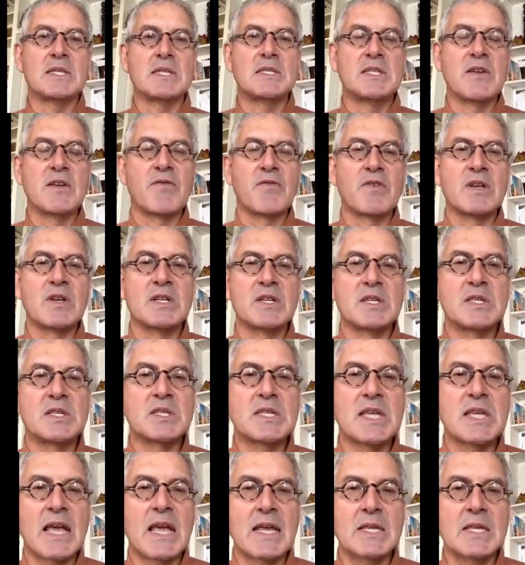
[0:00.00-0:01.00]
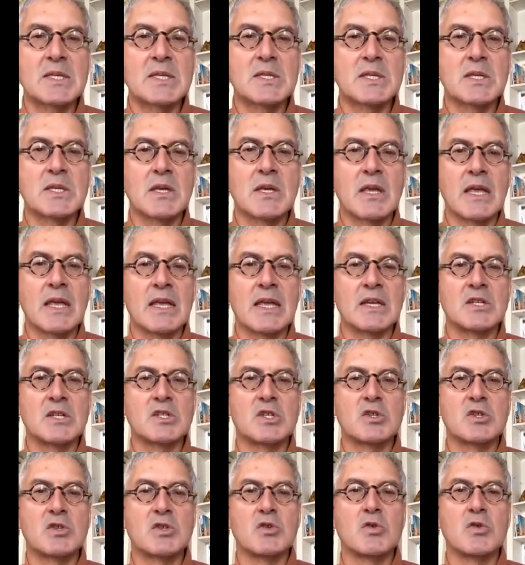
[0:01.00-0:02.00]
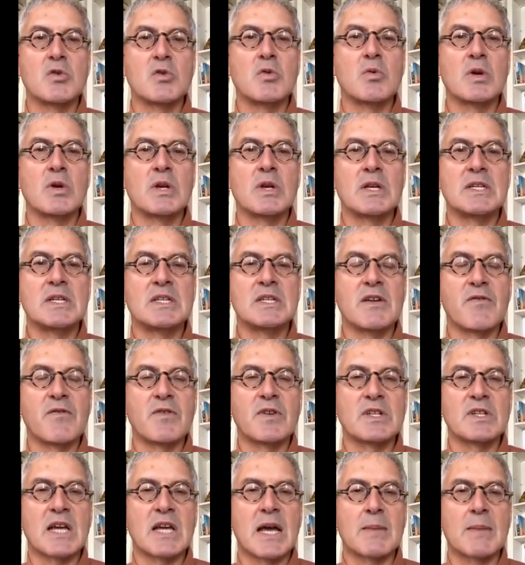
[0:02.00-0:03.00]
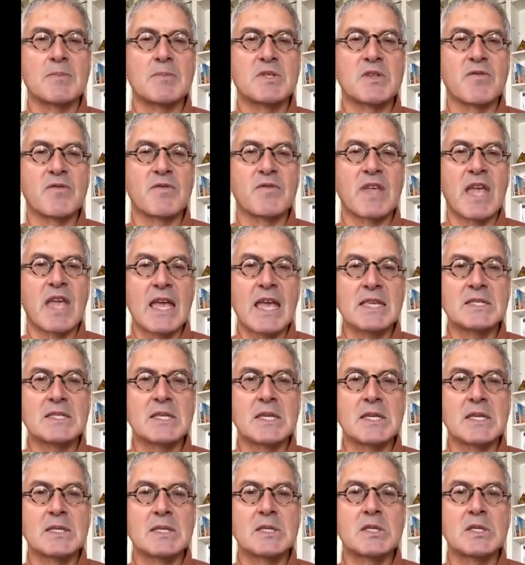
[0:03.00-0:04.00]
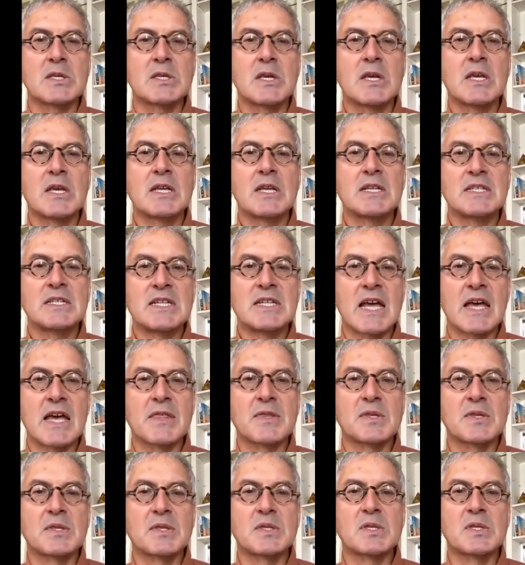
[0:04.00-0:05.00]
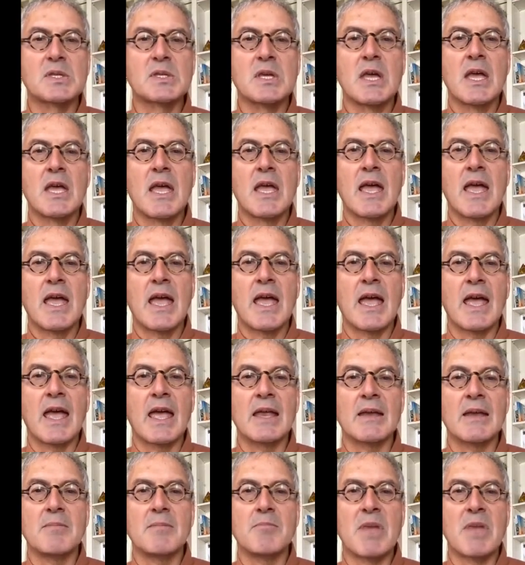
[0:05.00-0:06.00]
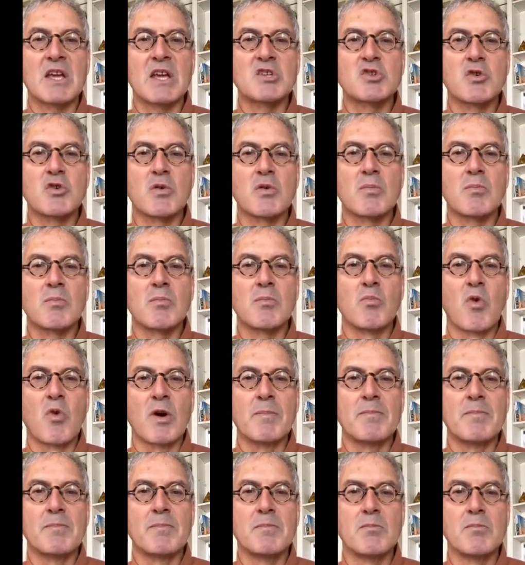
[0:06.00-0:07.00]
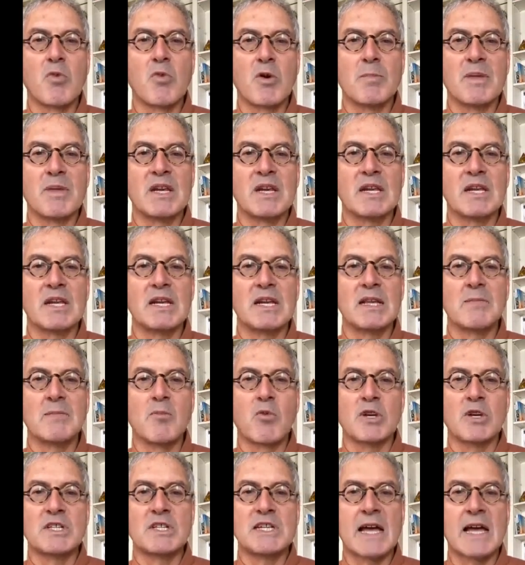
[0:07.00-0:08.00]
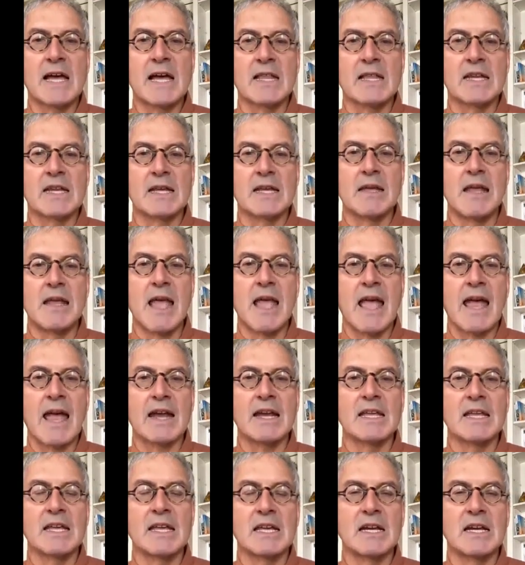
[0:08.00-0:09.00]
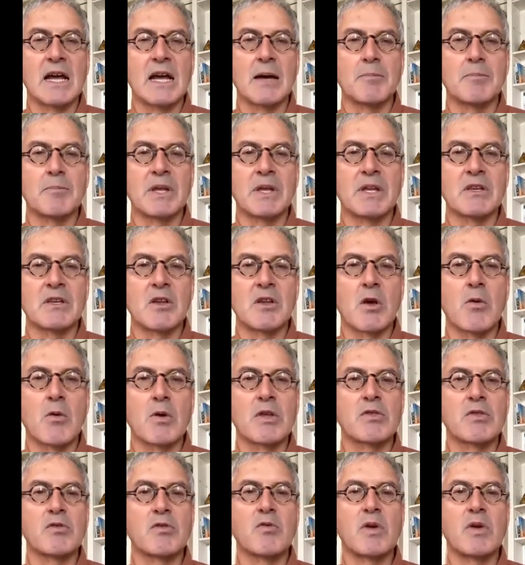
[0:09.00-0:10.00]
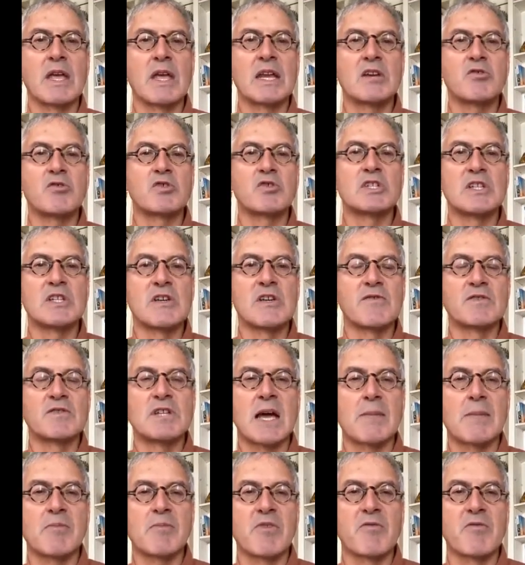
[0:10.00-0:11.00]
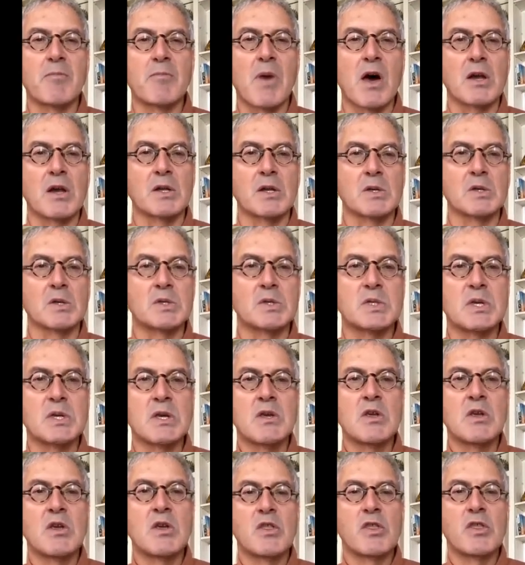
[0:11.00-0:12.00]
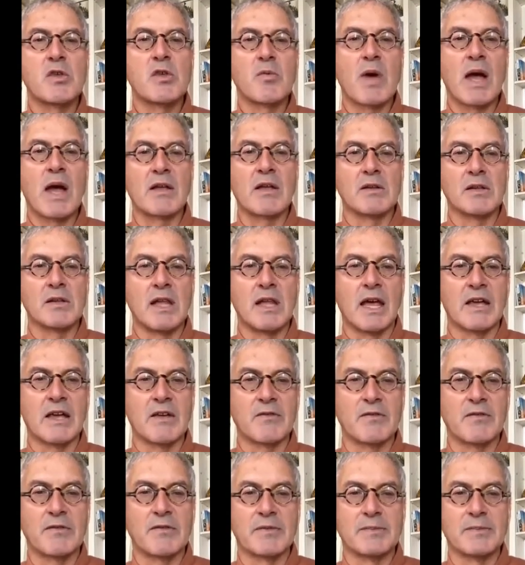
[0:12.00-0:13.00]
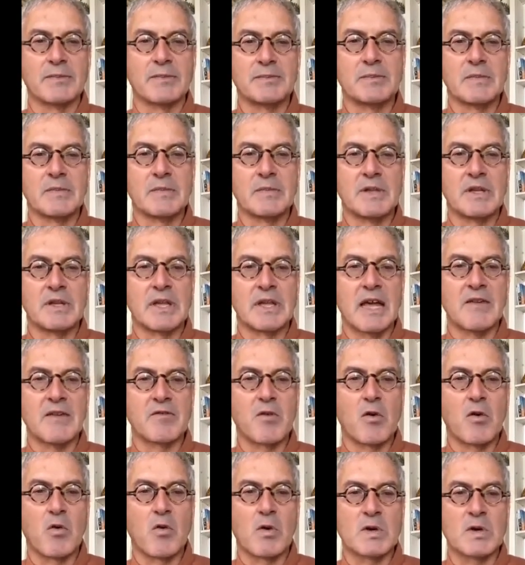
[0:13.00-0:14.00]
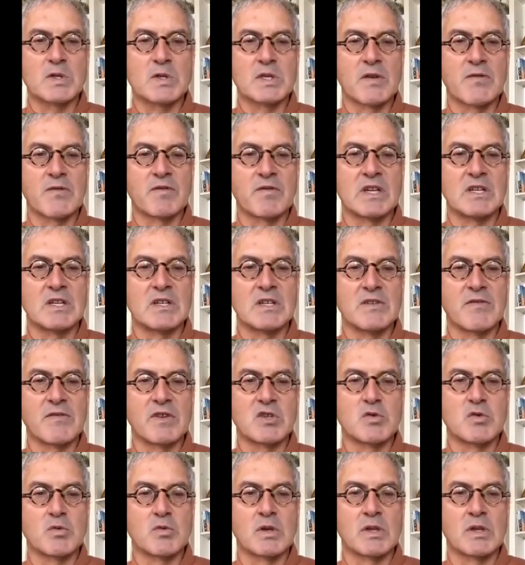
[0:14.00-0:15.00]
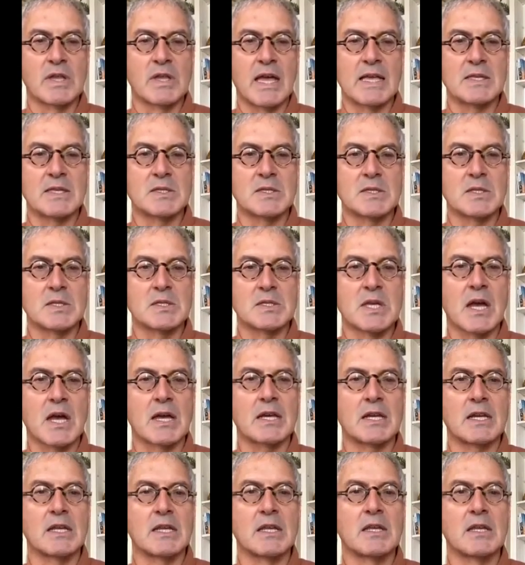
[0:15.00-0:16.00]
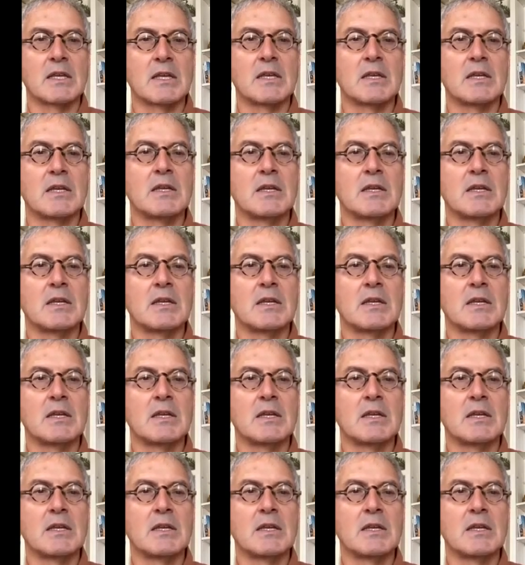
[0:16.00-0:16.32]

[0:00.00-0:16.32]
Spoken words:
these different states into different types of cases, deaths, and measure morbidity and mortality, adding it up and going through iterative type of models throughout life, the life course of an individual and society.